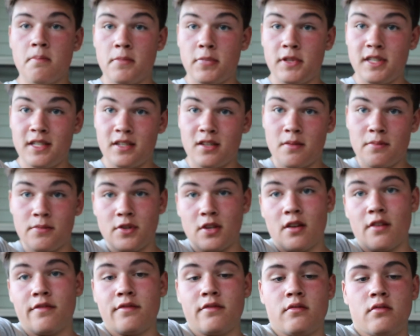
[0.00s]
but this comes
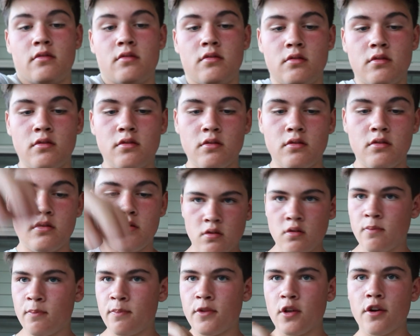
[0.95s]
off.
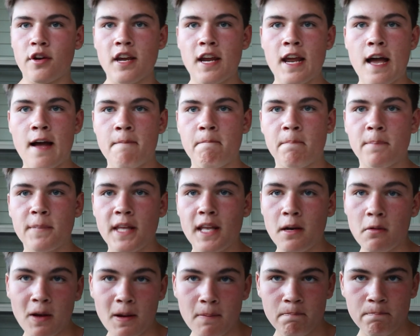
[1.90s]
Okay, yeah,
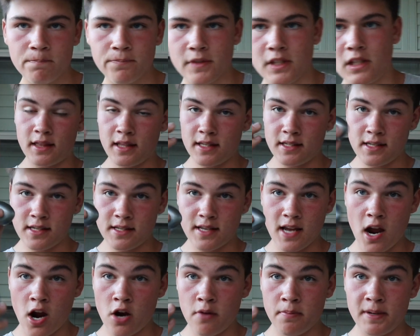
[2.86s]
anyway, this
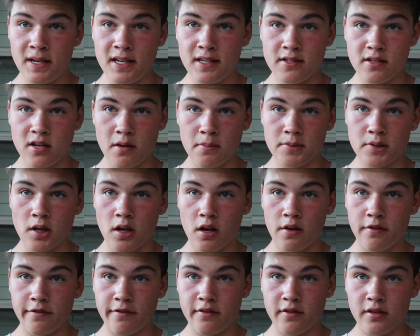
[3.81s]
entire piece comes
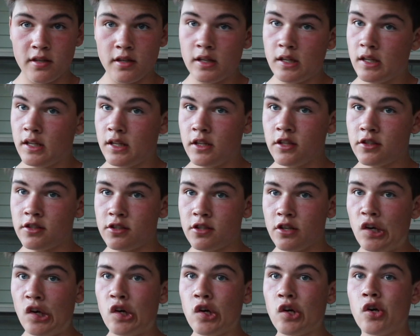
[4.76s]
off.
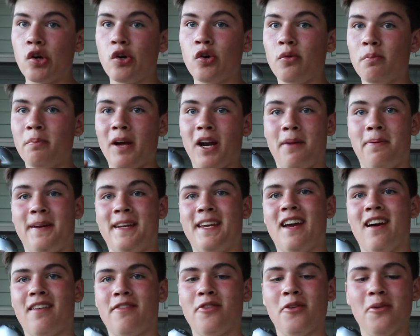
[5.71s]
So better be
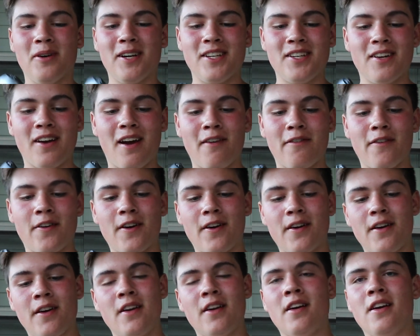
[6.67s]
careful when you
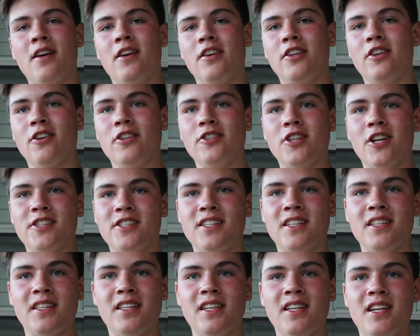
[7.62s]
ever you're
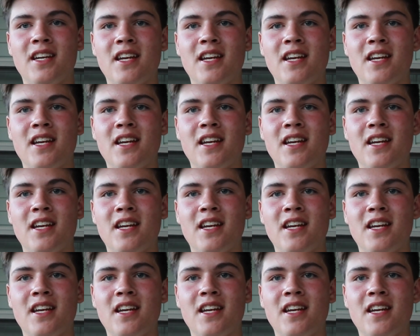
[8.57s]
adjusting the